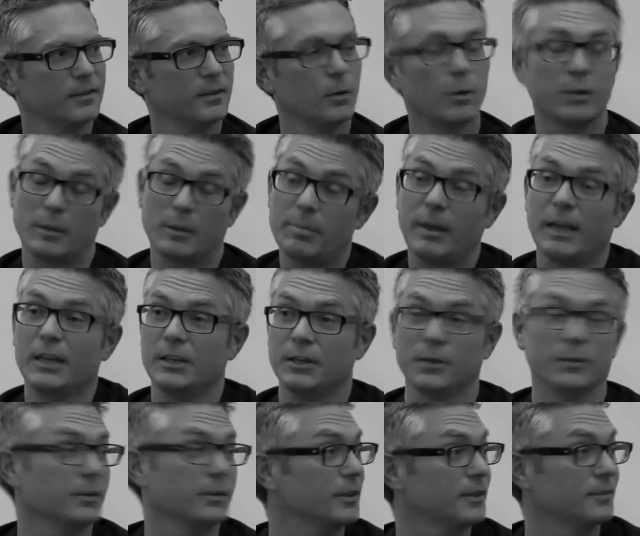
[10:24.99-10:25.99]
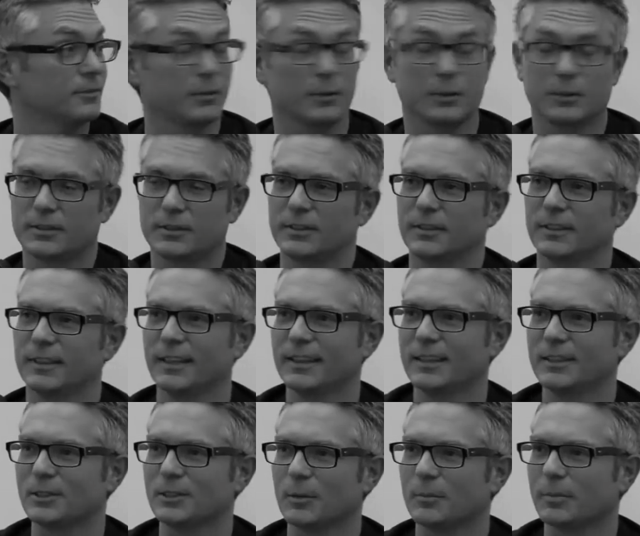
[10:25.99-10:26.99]
No, they bite you in first, yeah, and then they
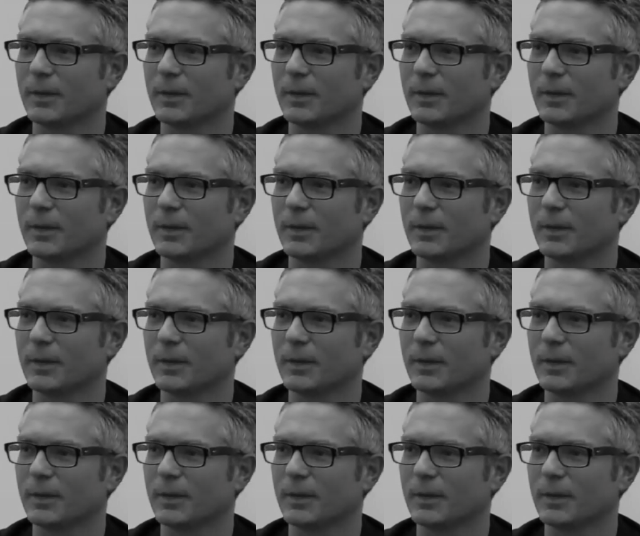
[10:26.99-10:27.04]
jump